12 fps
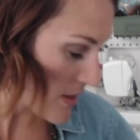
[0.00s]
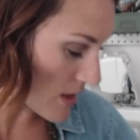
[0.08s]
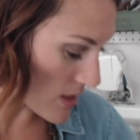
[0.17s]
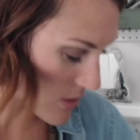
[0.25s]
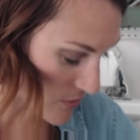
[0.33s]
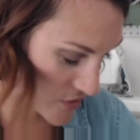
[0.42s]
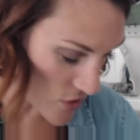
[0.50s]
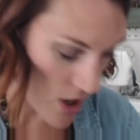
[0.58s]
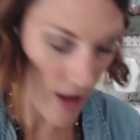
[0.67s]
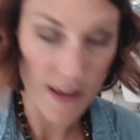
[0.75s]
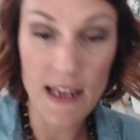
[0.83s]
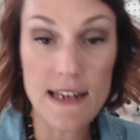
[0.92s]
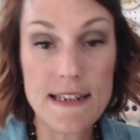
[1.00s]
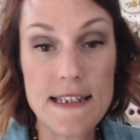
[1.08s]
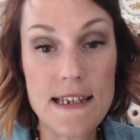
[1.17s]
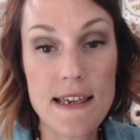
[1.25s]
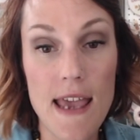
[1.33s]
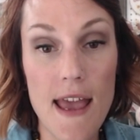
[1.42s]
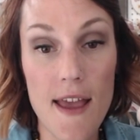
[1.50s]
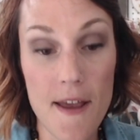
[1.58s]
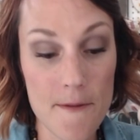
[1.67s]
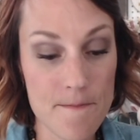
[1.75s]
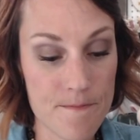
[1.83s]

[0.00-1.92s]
And those are all in DK.